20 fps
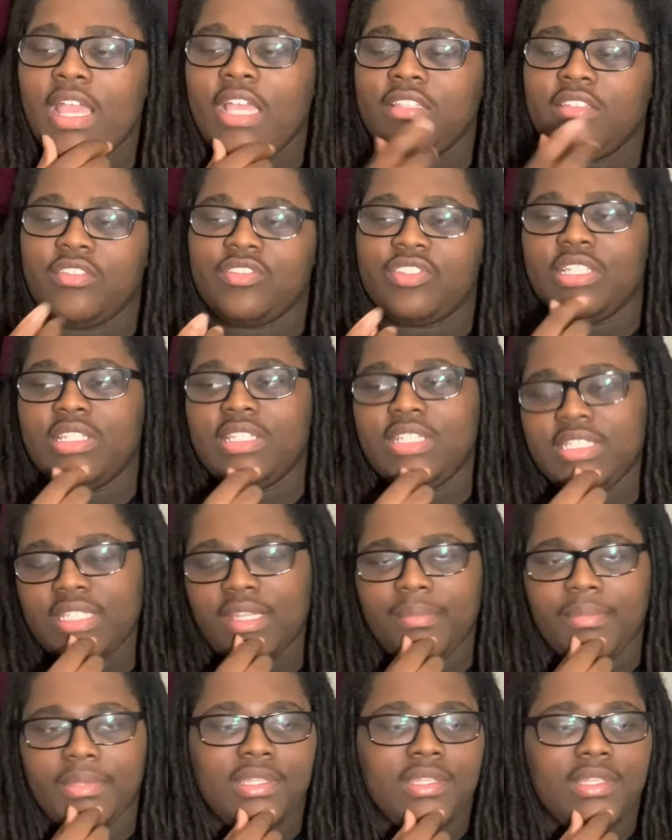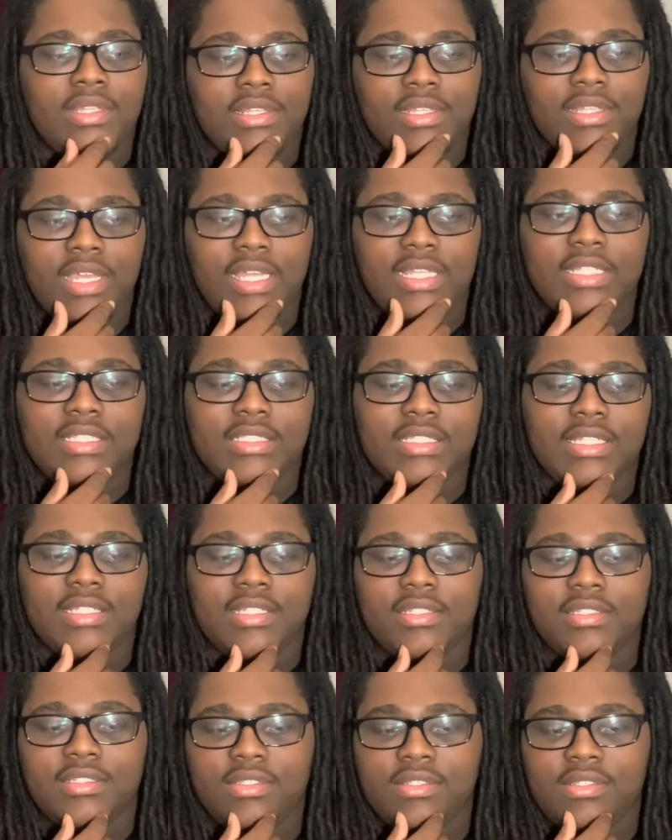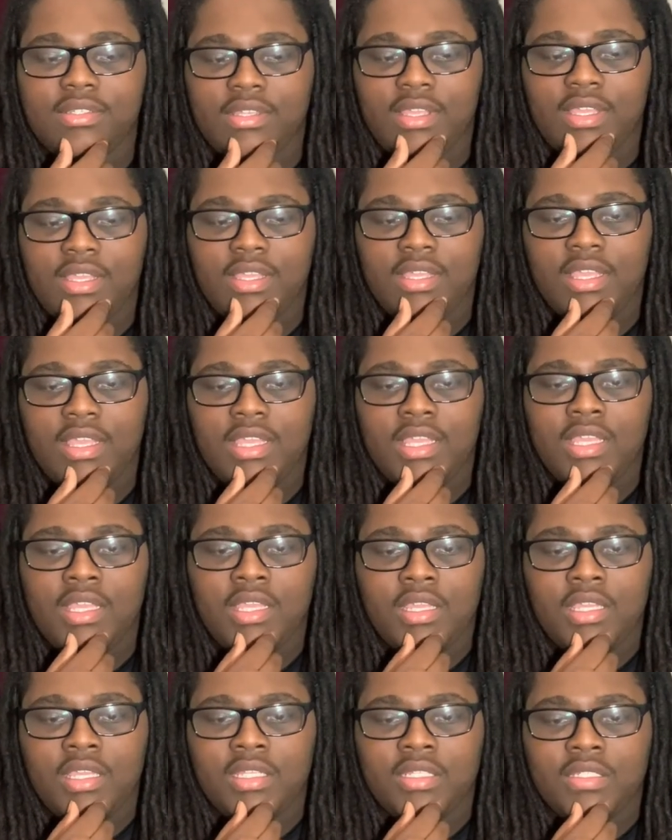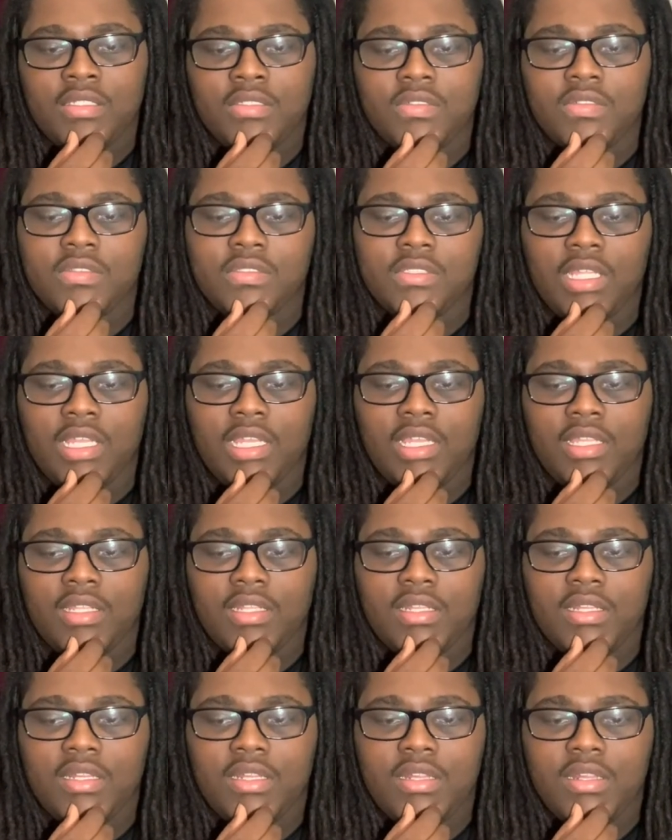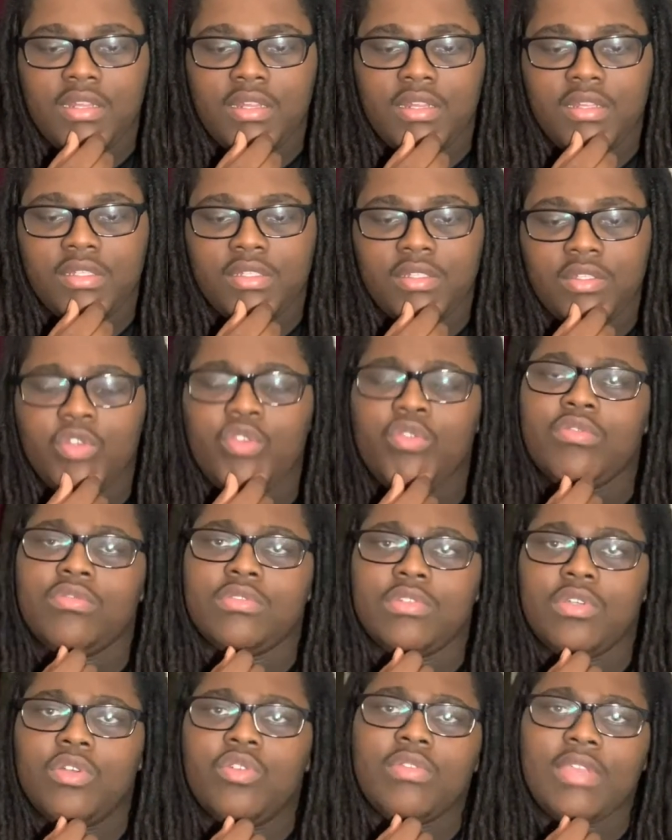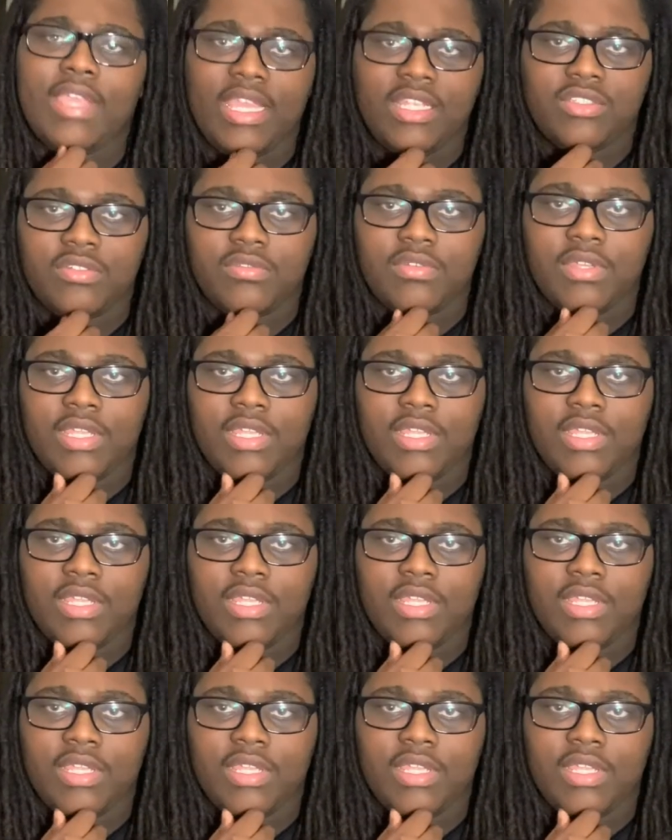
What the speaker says: So she looked at me. I looked at her. She was like, who cat you